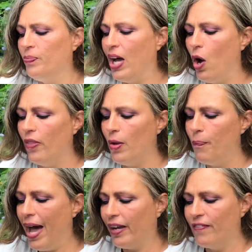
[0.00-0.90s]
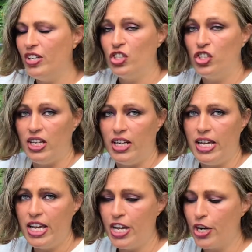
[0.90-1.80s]
Now on the back of this sheet
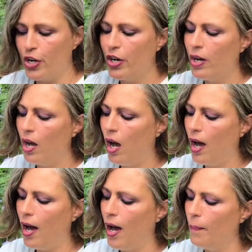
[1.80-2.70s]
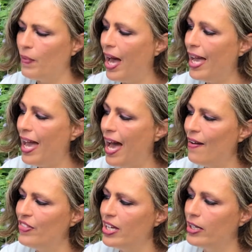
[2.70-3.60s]
here, I
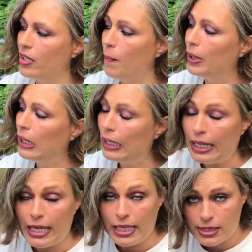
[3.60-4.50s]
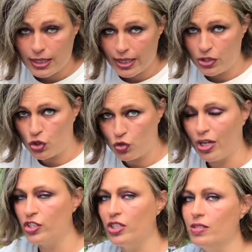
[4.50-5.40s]
have the complete
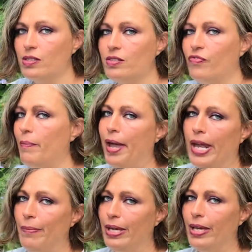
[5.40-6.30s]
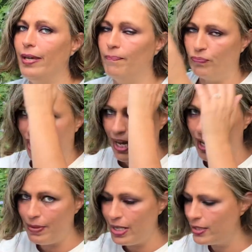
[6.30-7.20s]
instructions from A to B,
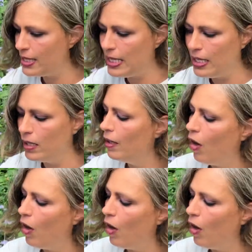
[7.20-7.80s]
A, B to Z,